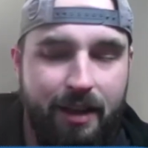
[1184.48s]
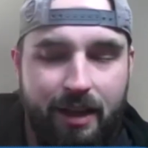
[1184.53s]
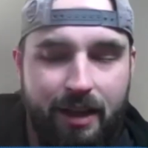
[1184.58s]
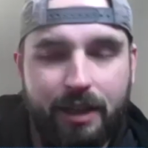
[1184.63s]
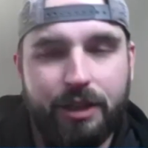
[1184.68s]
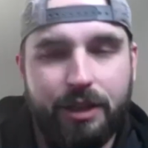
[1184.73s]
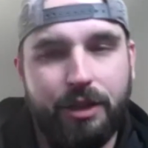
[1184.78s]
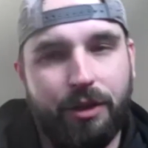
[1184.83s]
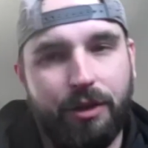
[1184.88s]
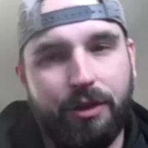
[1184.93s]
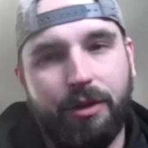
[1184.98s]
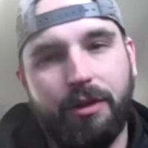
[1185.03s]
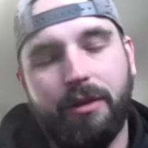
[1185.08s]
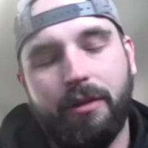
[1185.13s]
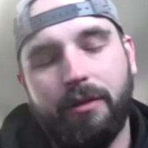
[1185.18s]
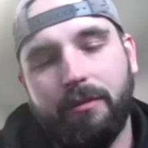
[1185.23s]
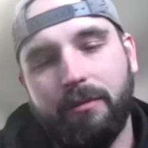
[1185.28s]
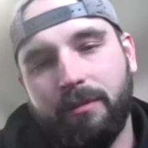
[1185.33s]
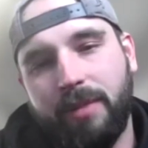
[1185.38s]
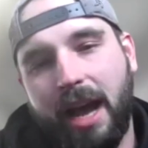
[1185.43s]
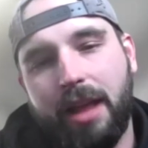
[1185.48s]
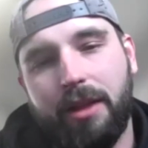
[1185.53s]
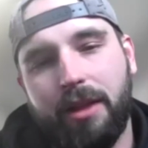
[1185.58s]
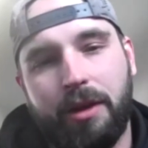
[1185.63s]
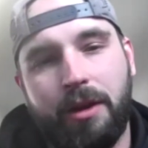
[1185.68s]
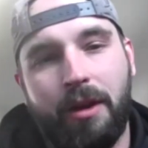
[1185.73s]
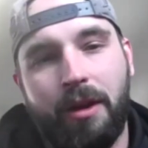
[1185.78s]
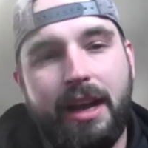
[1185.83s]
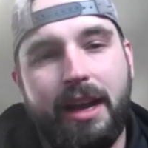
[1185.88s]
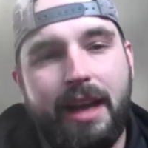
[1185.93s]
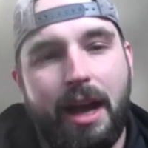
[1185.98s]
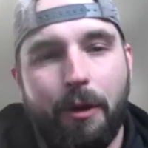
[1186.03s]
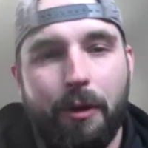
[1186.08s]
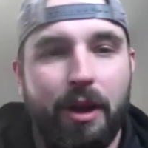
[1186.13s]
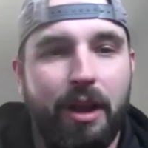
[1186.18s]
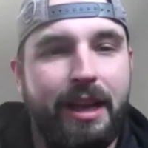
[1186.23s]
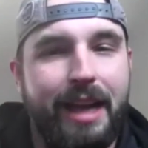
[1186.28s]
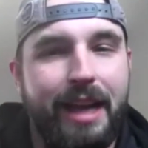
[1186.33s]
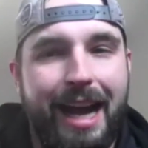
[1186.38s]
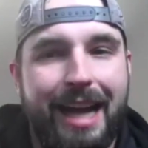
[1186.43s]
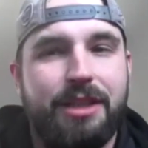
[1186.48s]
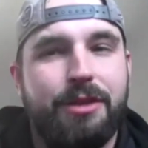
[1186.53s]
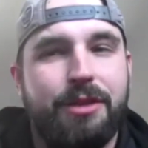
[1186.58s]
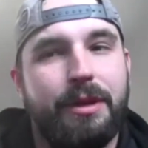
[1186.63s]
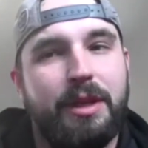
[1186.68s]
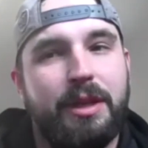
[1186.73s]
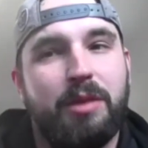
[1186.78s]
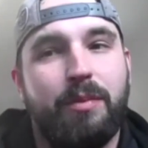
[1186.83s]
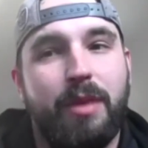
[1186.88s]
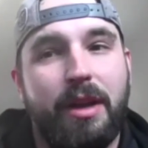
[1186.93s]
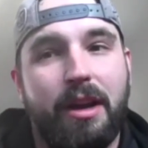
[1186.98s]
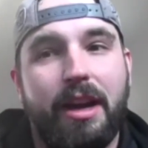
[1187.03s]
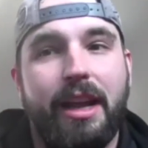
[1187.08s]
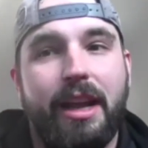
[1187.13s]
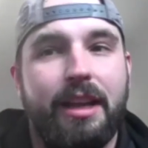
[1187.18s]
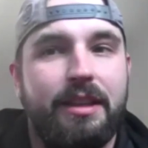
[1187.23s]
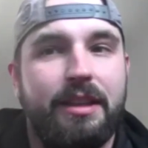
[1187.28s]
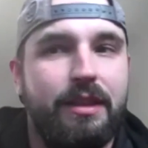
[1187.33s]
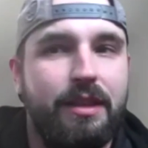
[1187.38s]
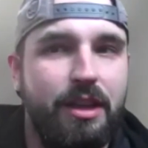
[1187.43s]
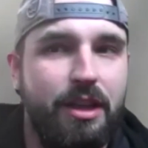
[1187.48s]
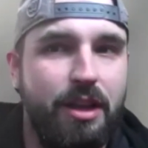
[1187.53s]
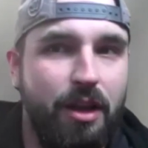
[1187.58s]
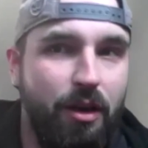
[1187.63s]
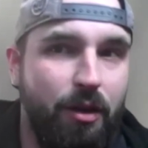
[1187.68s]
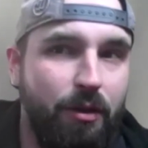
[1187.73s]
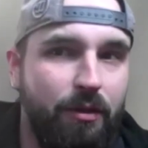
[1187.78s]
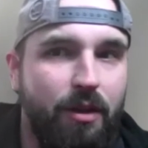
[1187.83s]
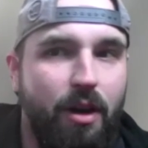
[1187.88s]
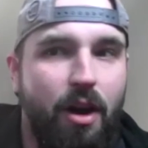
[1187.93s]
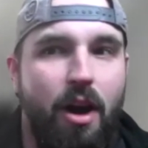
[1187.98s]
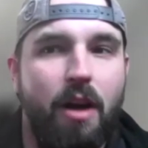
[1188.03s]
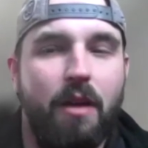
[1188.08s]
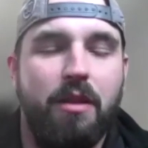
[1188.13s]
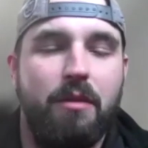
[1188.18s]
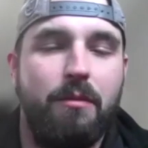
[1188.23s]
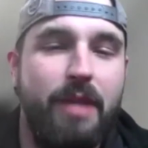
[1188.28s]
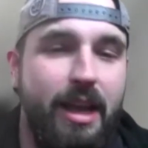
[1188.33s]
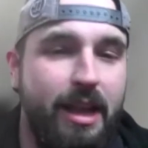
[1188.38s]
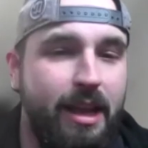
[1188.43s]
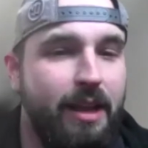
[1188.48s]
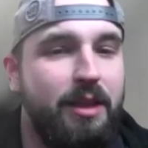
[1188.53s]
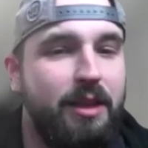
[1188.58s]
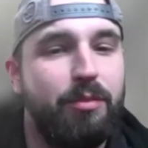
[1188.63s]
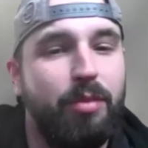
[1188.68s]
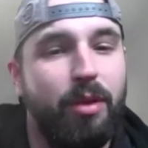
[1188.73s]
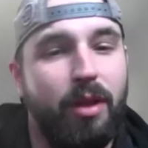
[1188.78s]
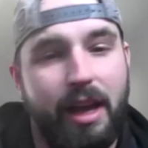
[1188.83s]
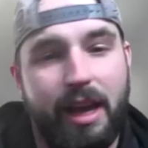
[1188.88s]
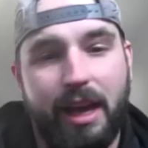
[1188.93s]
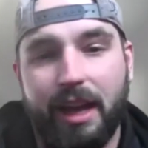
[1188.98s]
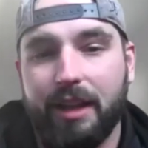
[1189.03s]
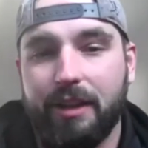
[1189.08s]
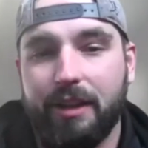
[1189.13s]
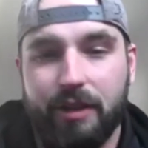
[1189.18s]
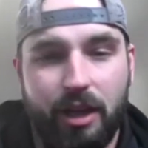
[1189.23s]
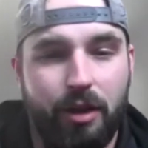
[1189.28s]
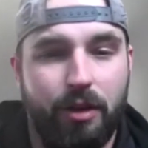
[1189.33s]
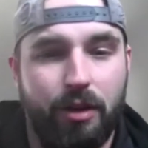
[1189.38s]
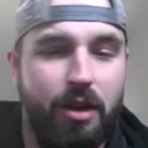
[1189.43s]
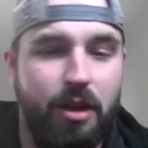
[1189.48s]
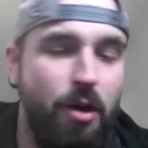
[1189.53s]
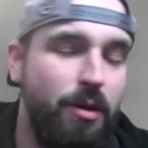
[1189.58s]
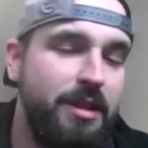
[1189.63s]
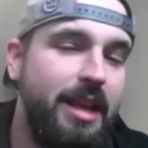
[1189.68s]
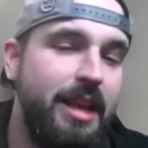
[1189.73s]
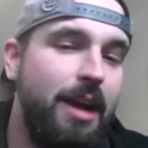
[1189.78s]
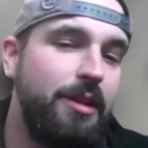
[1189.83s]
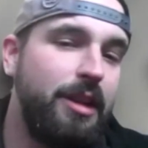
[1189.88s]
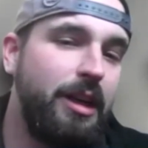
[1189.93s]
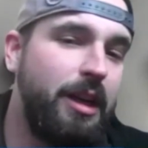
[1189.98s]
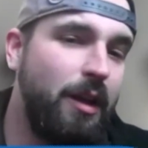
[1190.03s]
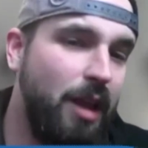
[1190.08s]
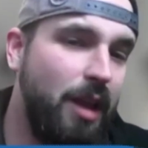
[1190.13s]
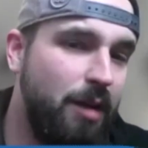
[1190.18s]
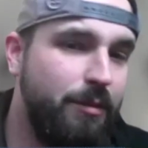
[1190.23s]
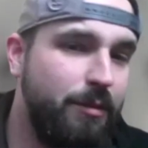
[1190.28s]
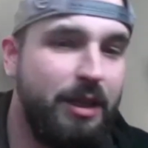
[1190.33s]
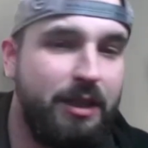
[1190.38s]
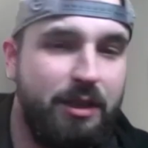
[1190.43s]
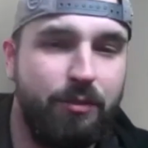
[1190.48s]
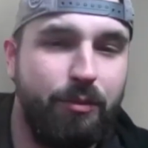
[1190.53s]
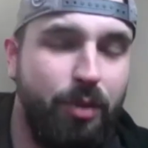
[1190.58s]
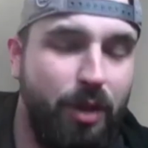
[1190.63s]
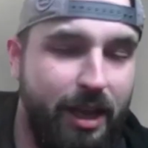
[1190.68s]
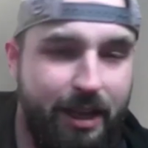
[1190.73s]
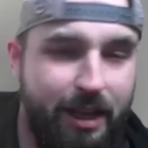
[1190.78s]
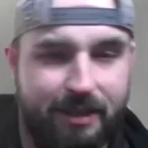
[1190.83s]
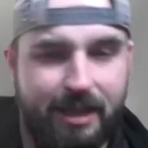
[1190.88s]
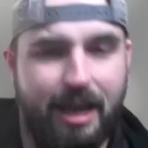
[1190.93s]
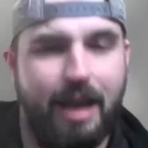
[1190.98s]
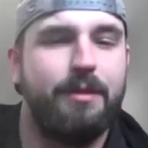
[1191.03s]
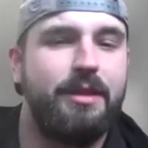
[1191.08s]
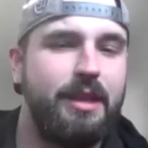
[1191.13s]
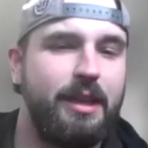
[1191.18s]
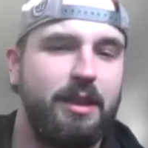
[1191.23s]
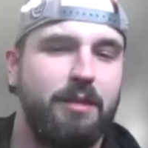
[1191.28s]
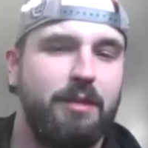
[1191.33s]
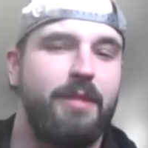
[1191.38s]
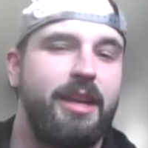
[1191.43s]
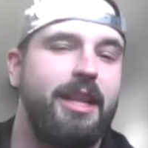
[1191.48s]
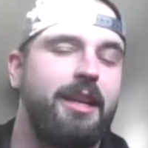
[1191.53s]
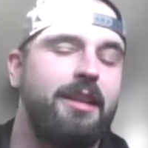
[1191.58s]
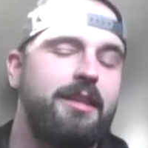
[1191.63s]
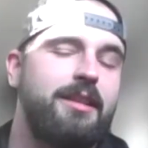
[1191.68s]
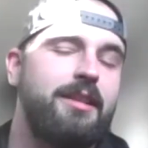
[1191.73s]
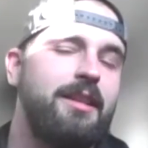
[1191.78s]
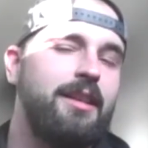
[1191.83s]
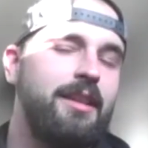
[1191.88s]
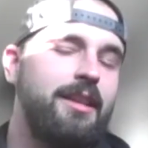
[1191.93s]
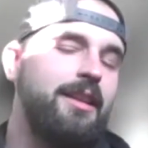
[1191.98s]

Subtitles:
to Battle Creek, I really got to experience, all the minutes playing, going down to Columbus and playing top 6 minutes.